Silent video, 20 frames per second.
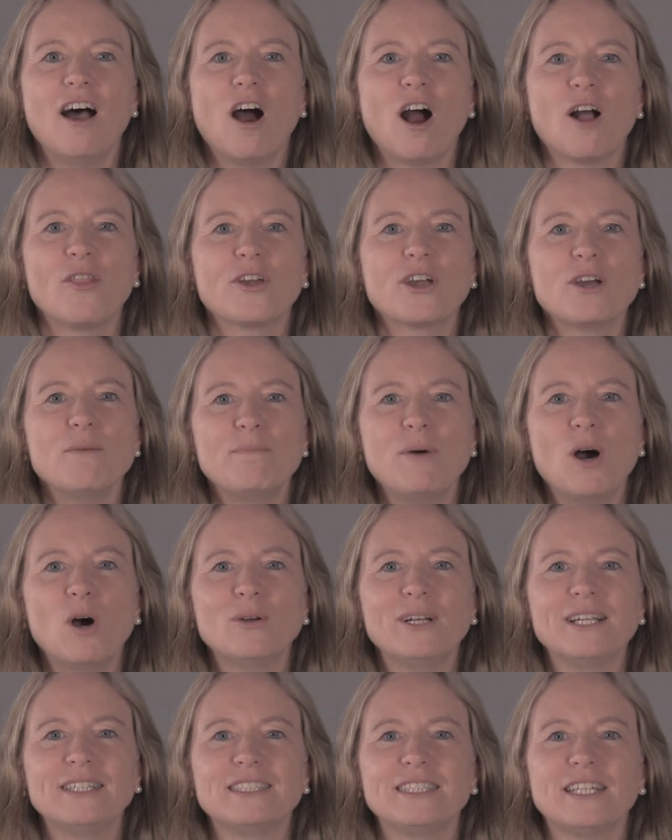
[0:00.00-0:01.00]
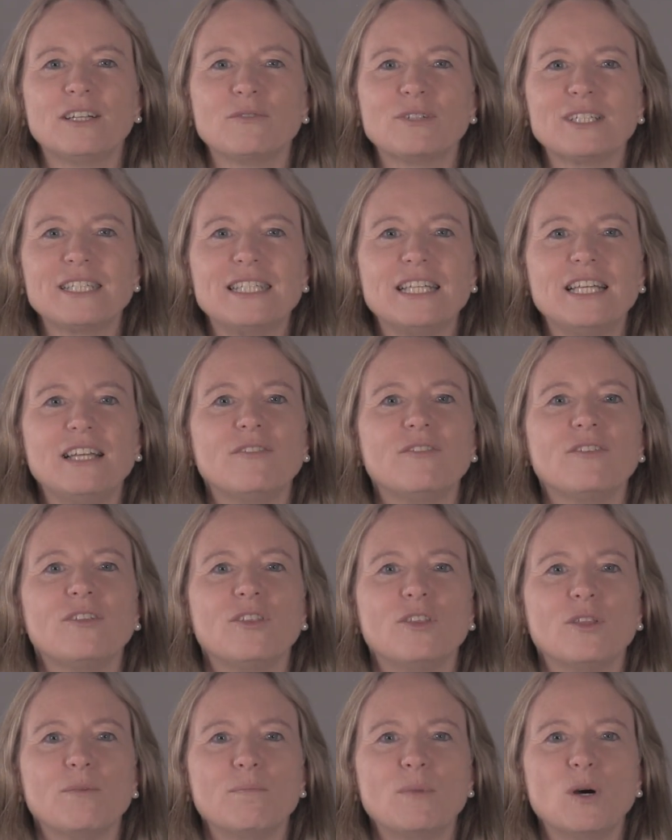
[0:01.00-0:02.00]
are the components that have
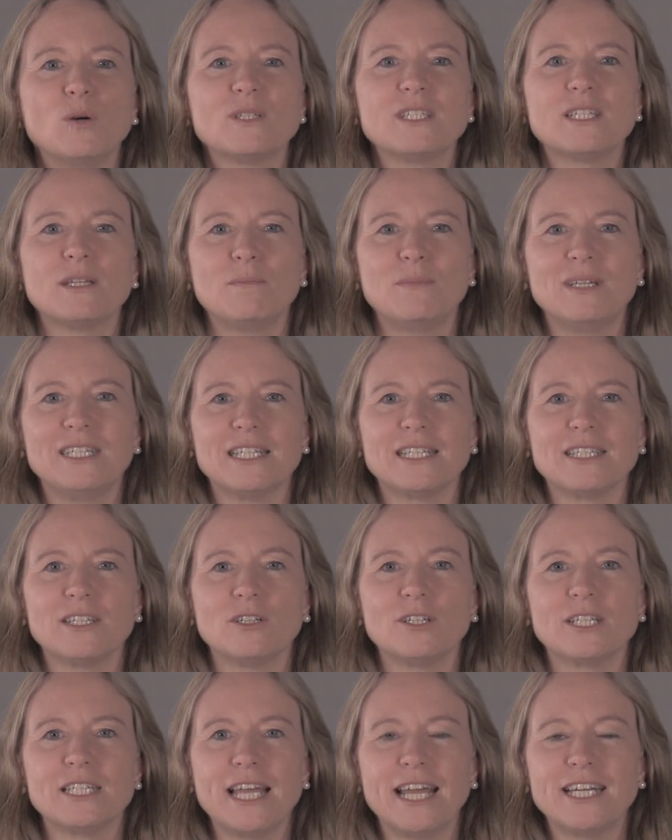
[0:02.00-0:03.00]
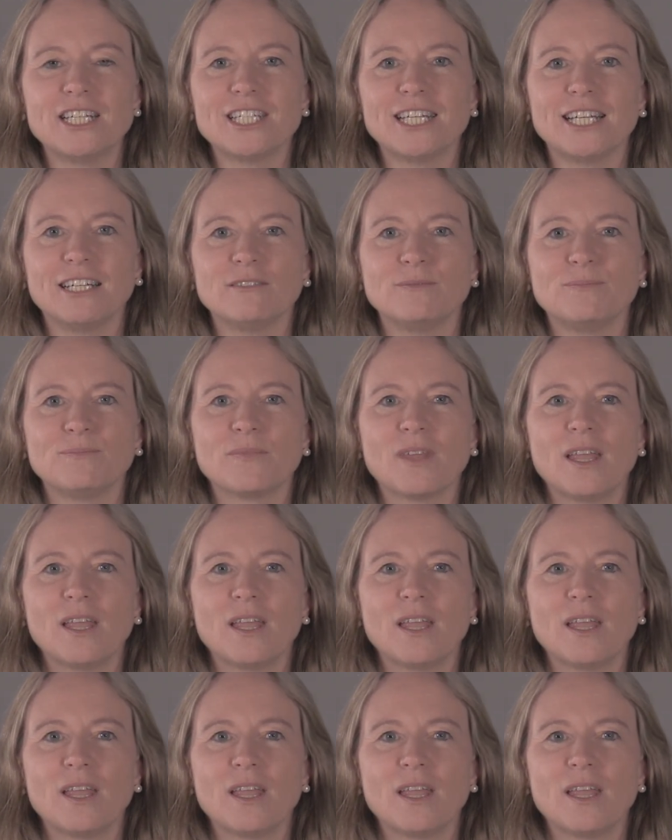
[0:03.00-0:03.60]
received the most medicinal attention.